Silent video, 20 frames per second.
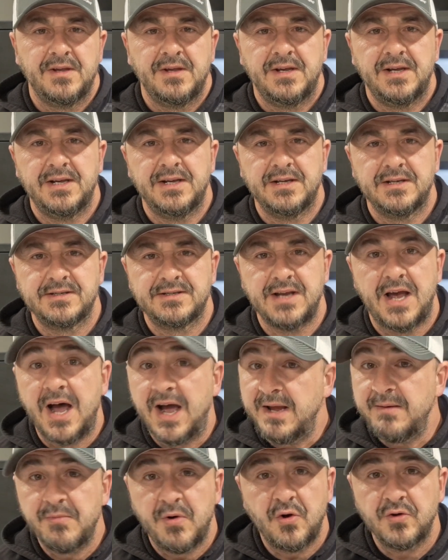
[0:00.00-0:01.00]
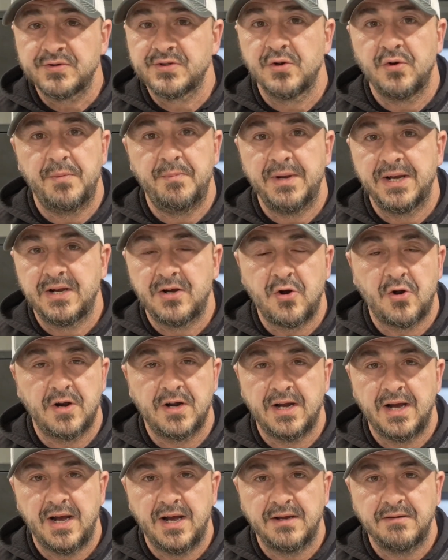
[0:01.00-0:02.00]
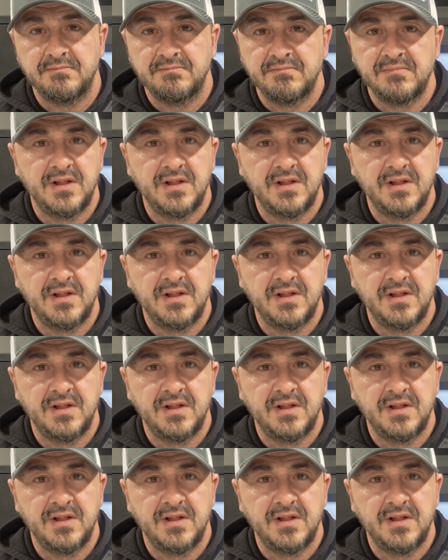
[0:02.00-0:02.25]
is I'm also a big car guy.